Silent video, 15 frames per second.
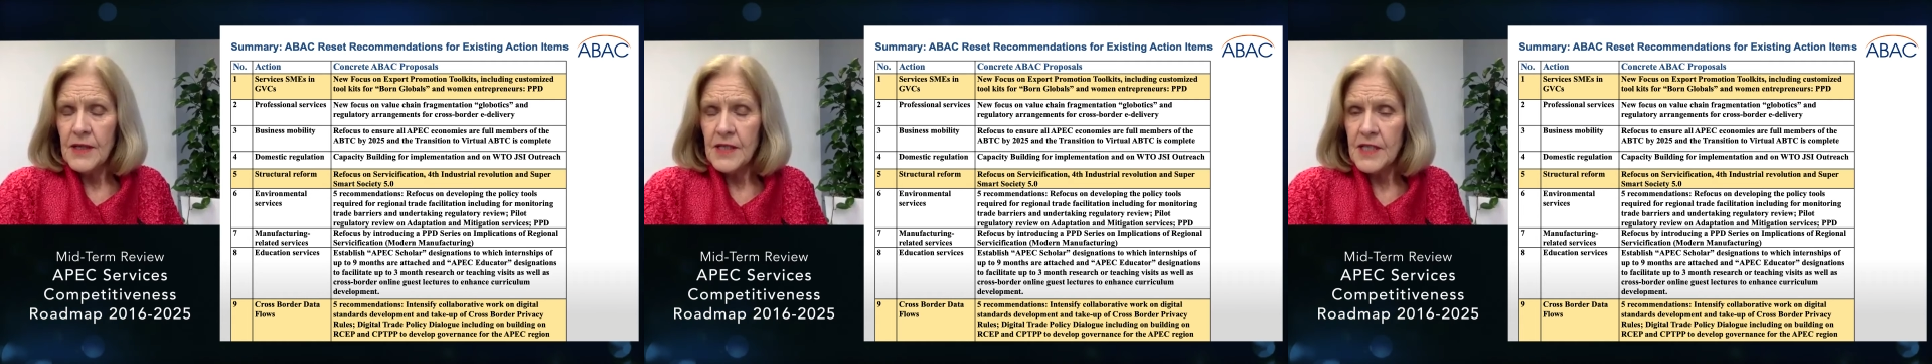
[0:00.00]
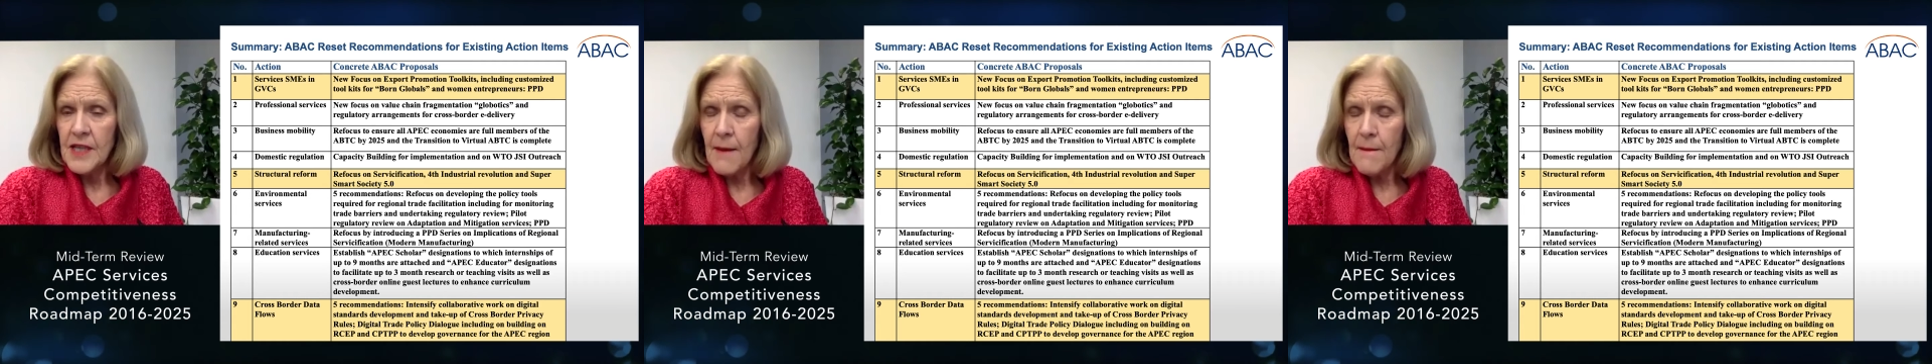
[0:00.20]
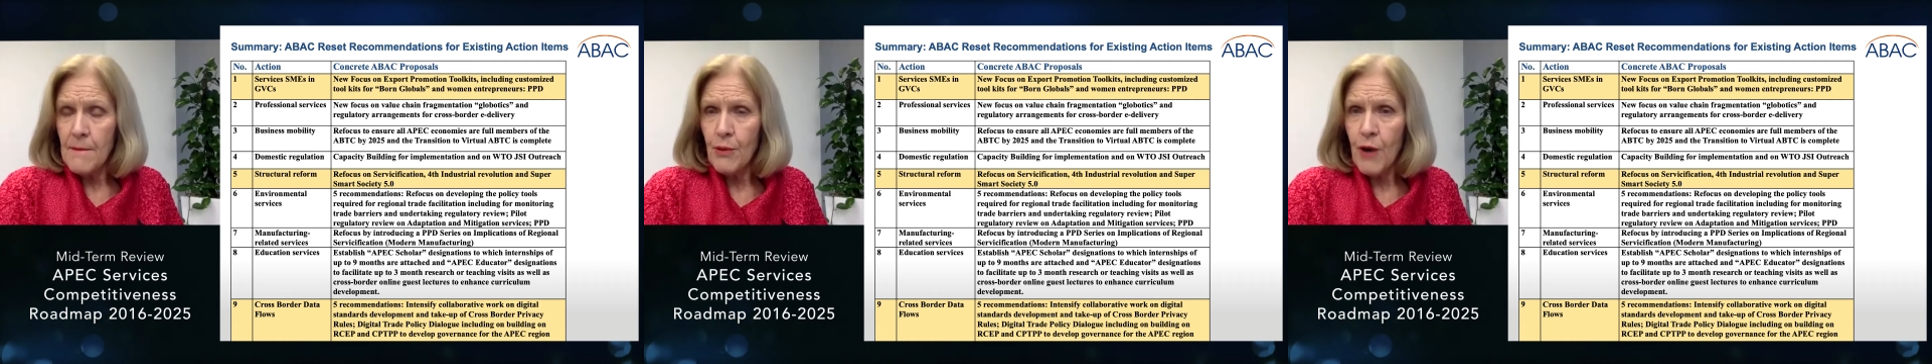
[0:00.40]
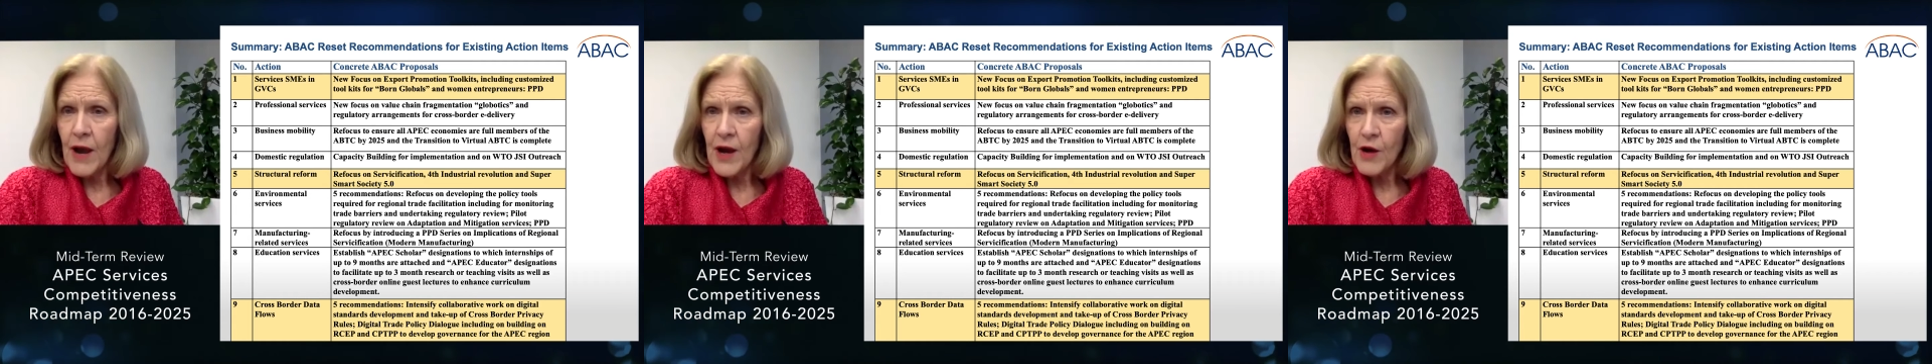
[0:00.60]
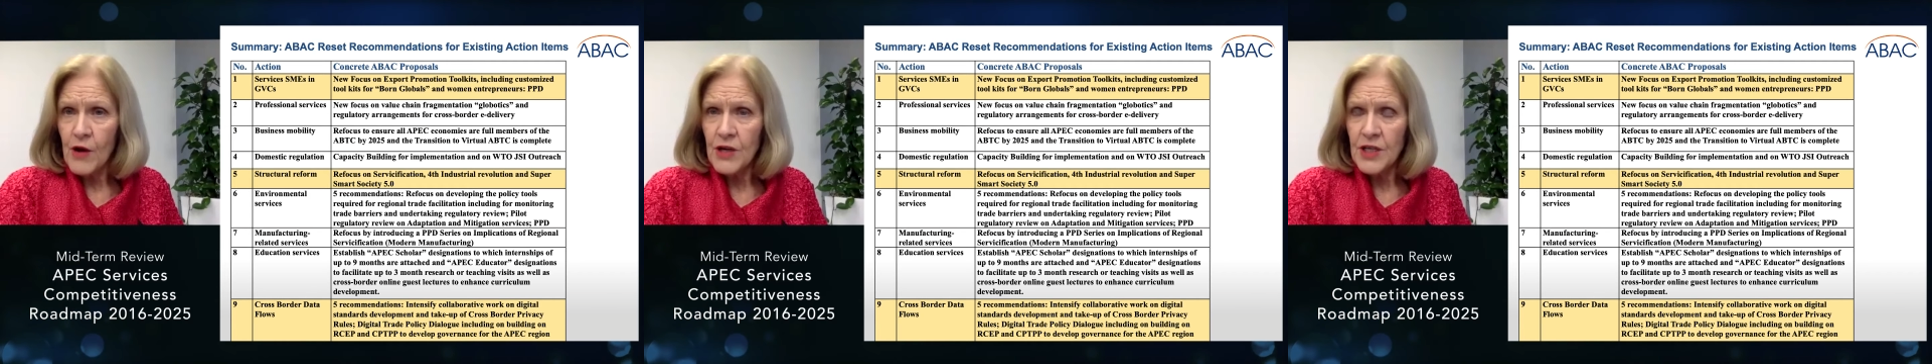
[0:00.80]
some
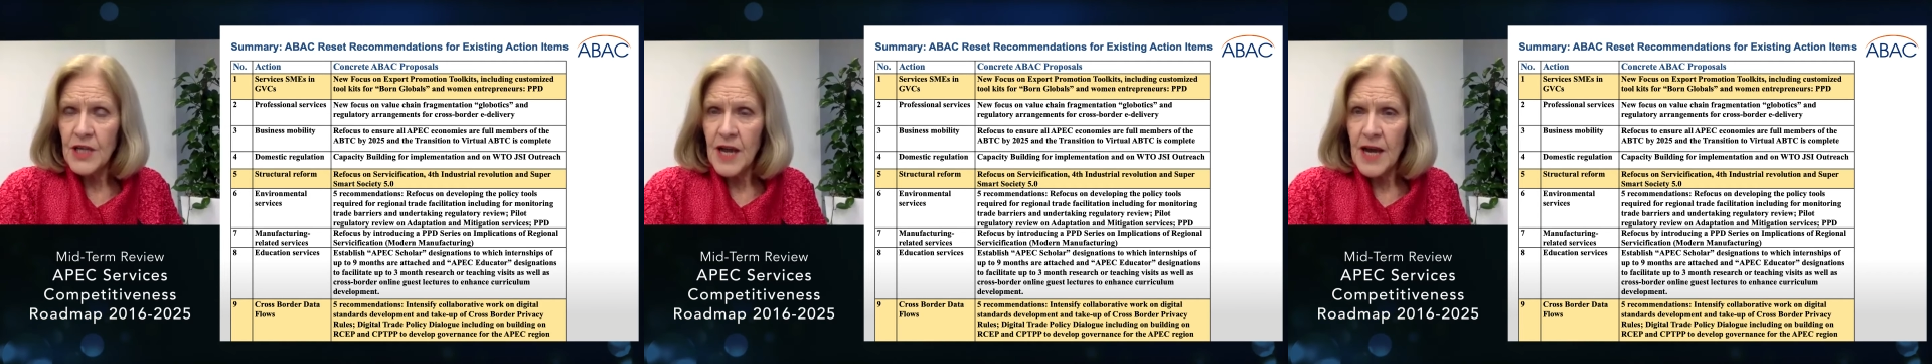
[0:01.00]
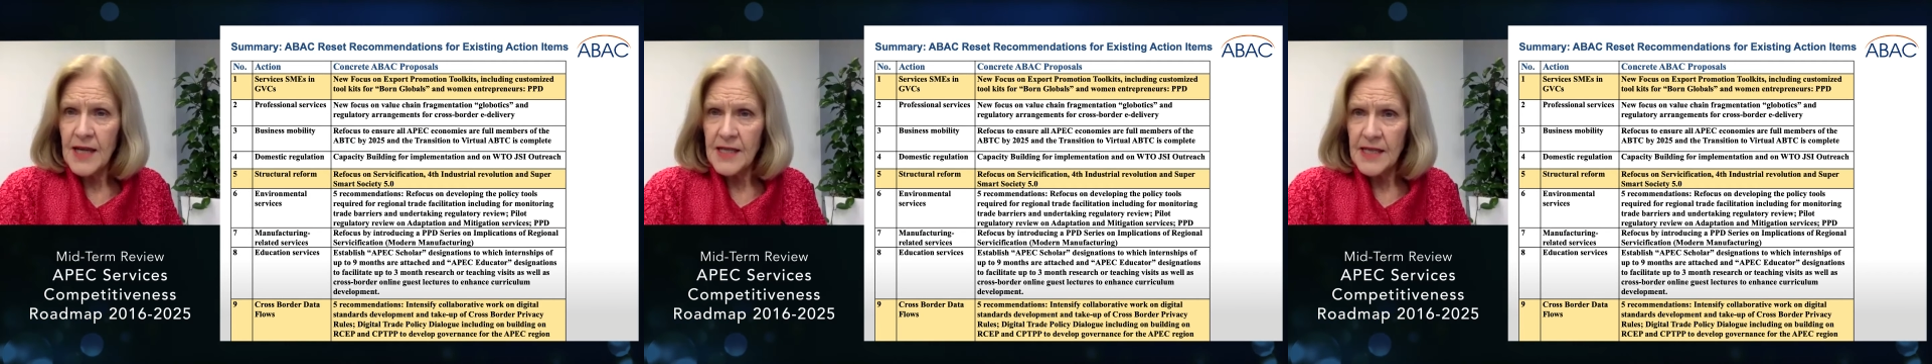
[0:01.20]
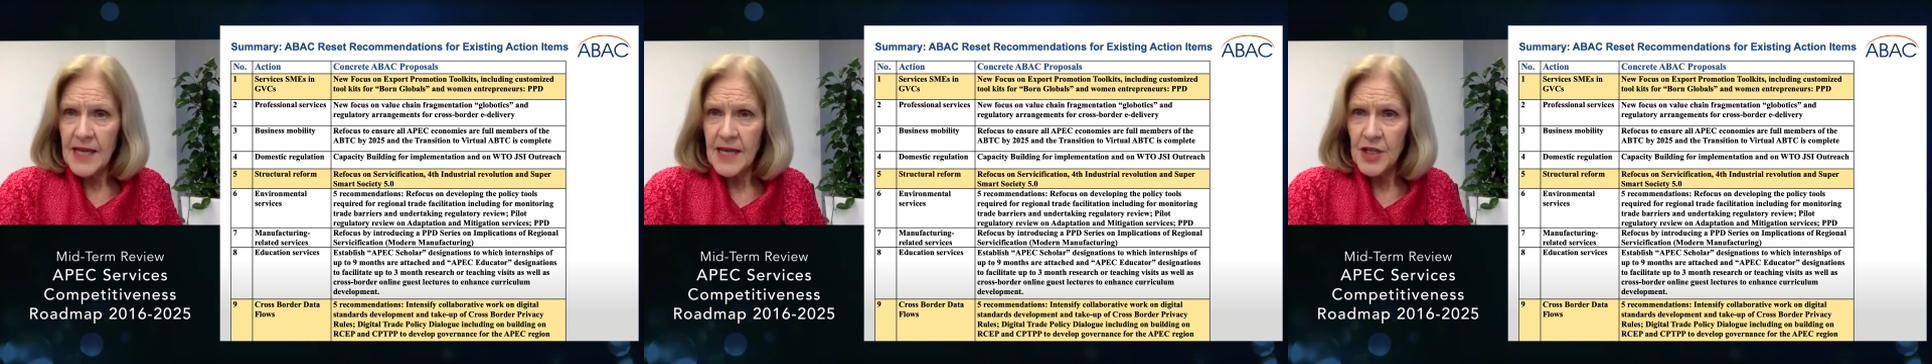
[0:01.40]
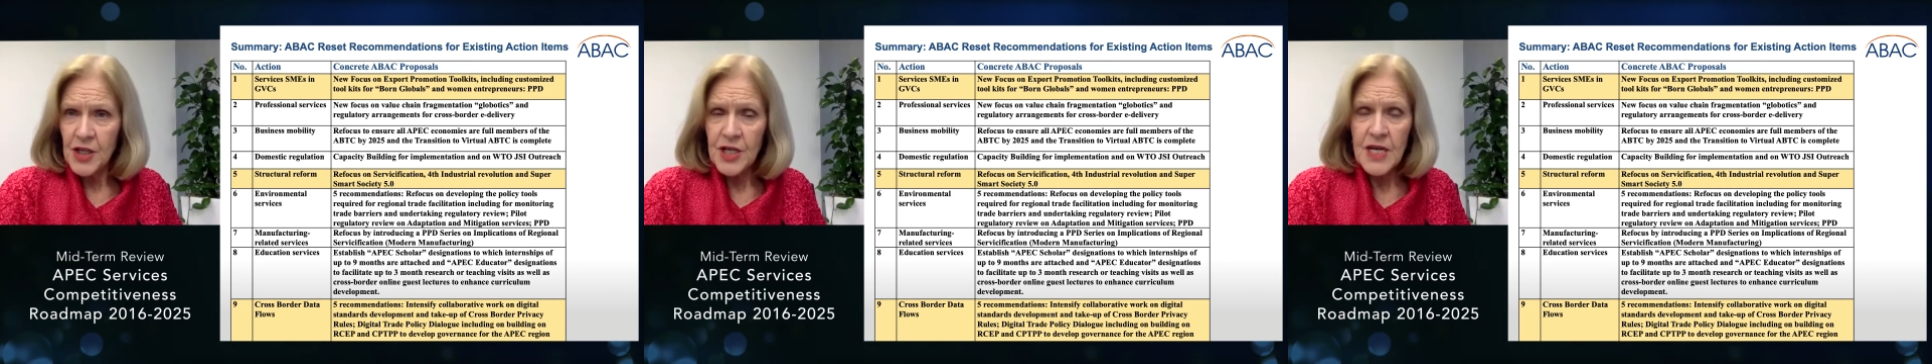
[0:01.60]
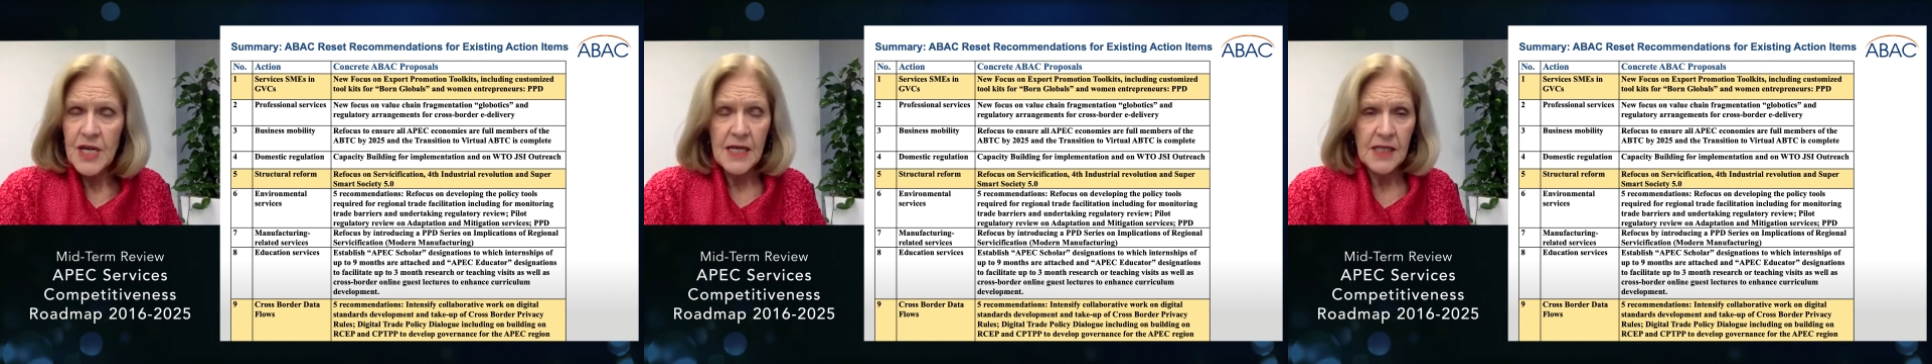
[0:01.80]
prioritization